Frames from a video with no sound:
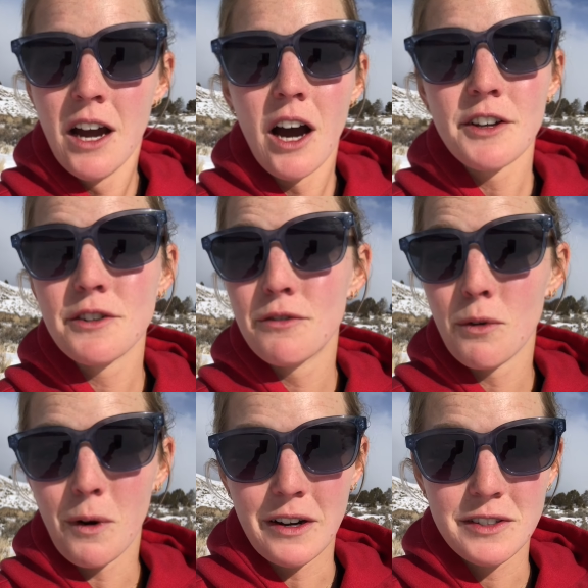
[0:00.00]
a
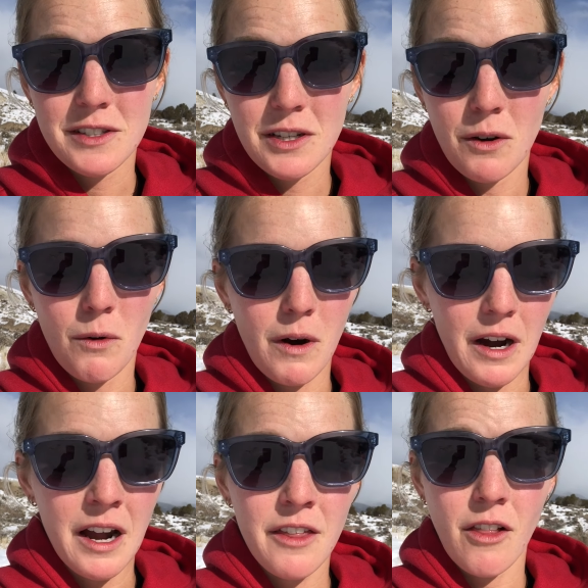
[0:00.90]
divorce
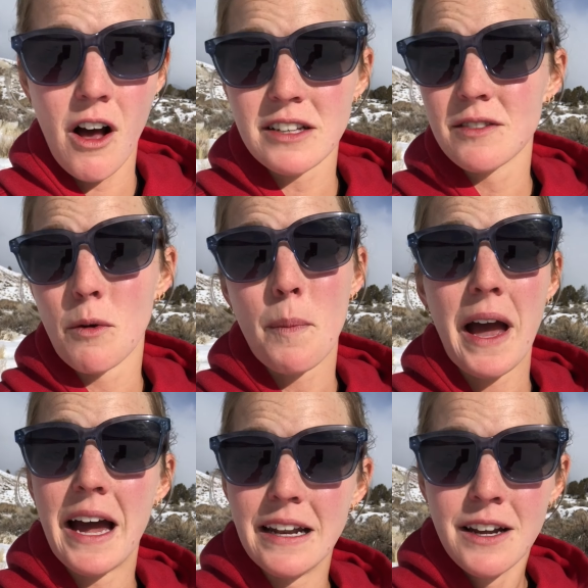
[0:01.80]
or the loss of a
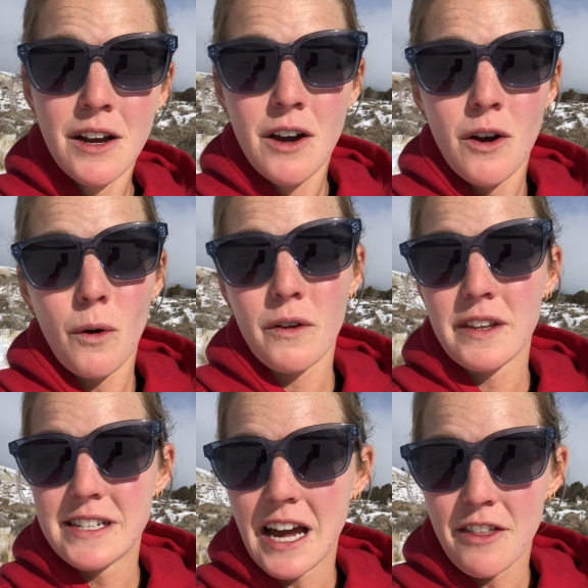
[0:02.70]
pet or
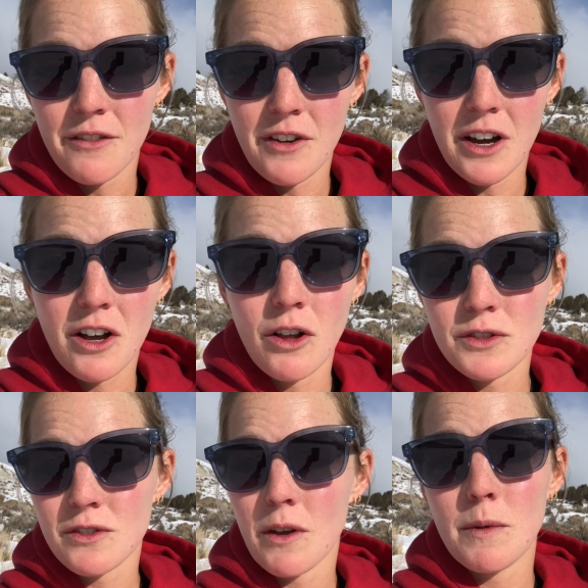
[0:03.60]
the death of a
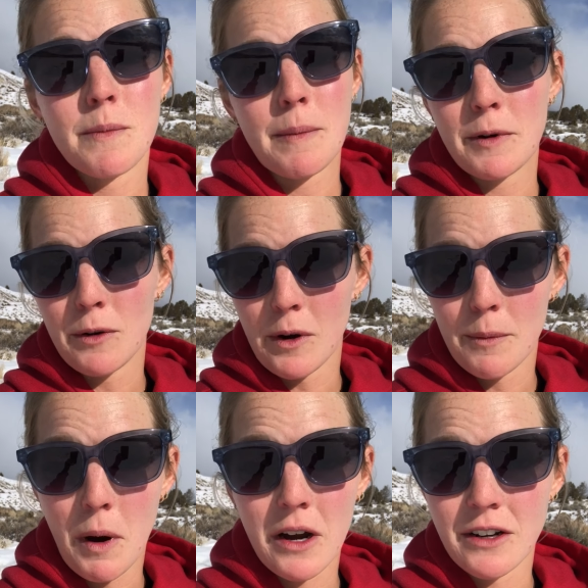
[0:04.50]
close family member or a
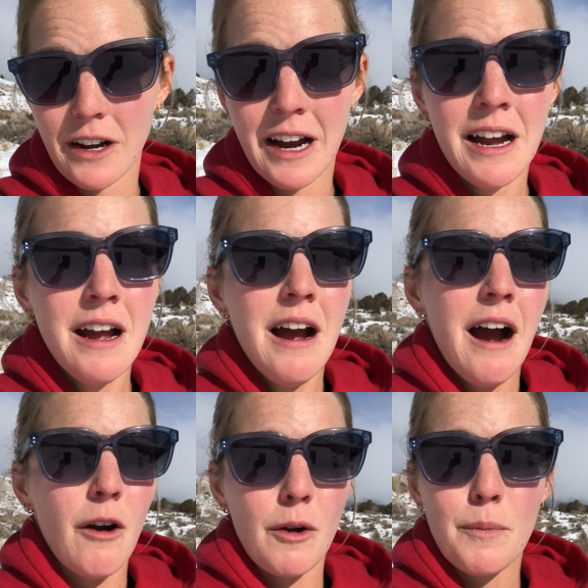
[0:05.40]
partner
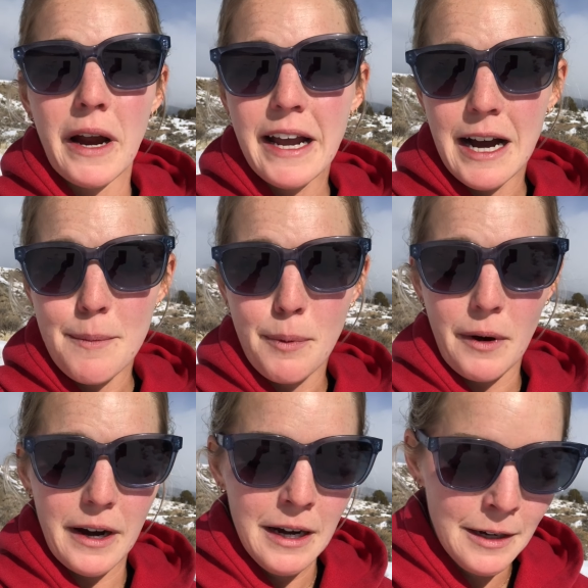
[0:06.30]
or a breakup
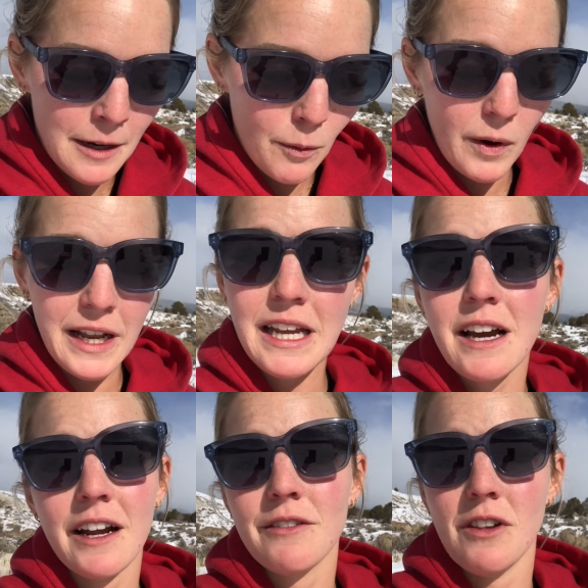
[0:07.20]
or any
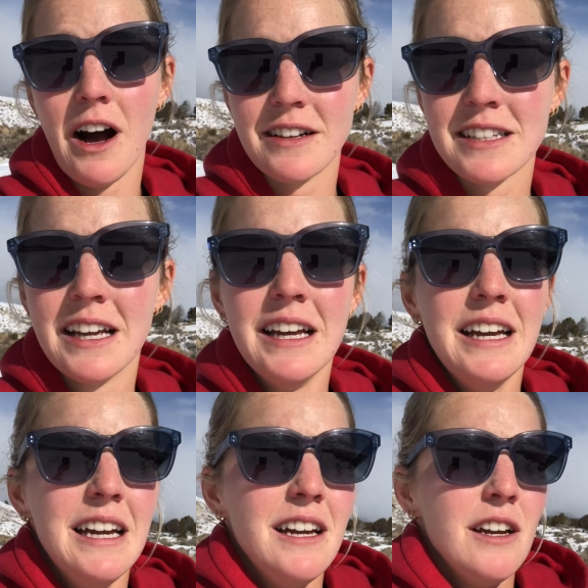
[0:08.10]
kind of loss,
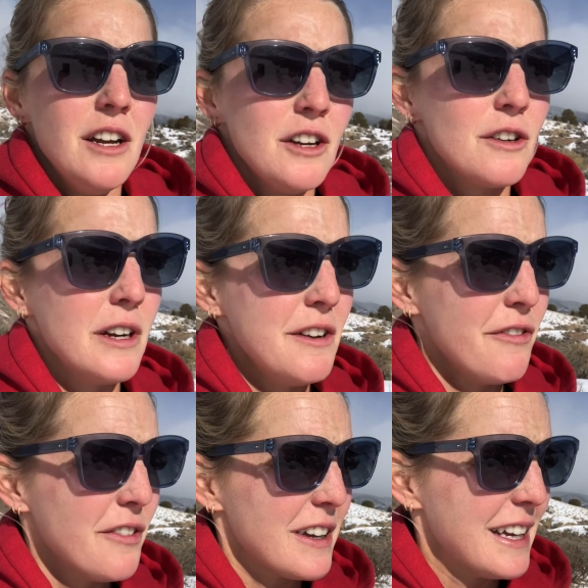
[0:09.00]

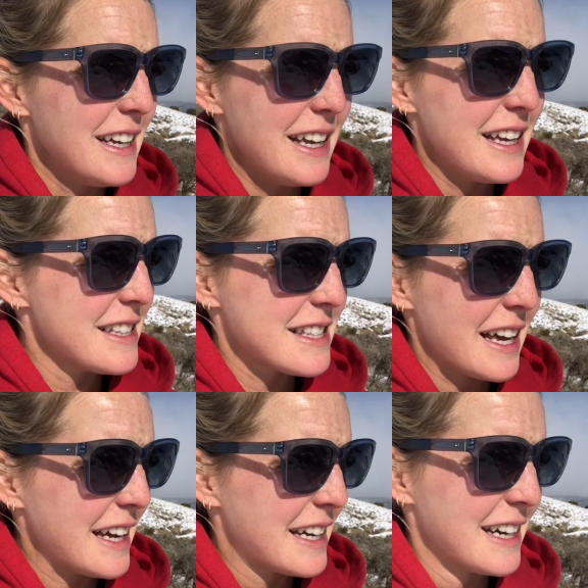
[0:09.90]
grief is
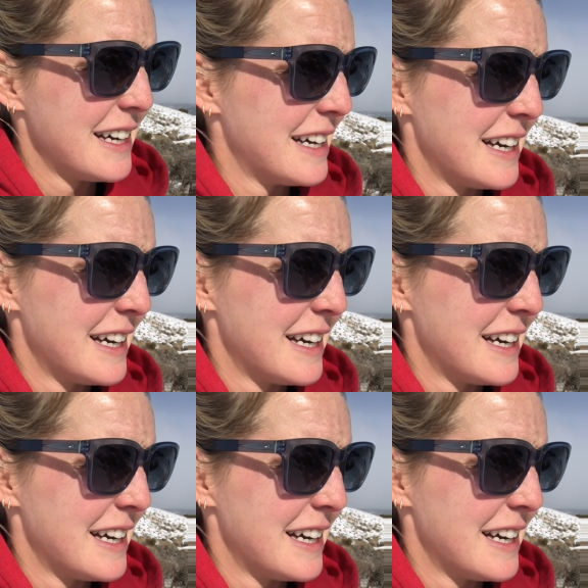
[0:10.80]
like,